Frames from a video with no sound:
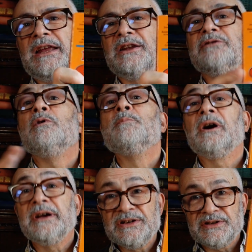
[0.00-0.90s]
It
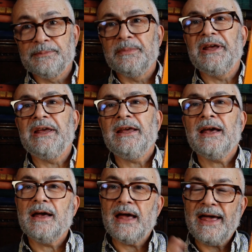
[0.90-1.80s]
reminded me
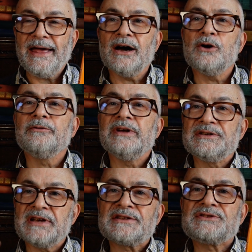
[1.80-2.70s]
how
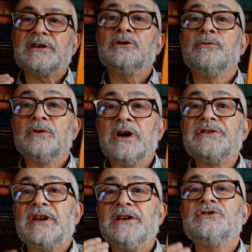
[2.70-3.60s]
fantastic
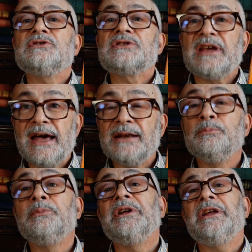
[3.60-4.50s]
novelisations
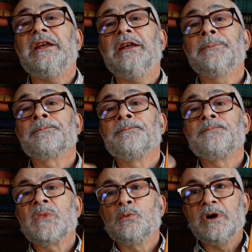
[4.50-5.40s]
can be,
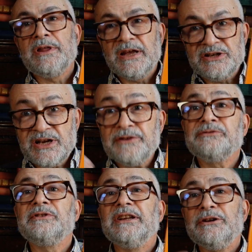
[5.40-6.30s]
where they're
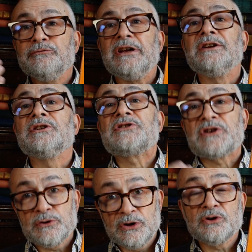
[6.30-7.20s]
deftly written so
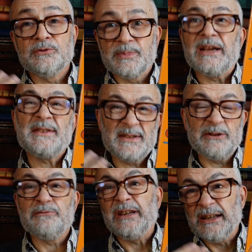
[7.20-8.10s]
you can basically
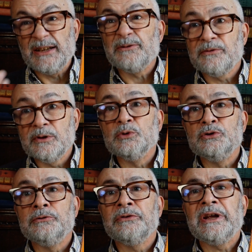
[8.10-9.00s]
relive the
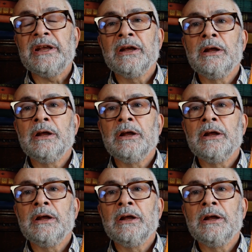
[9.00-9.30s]
movie.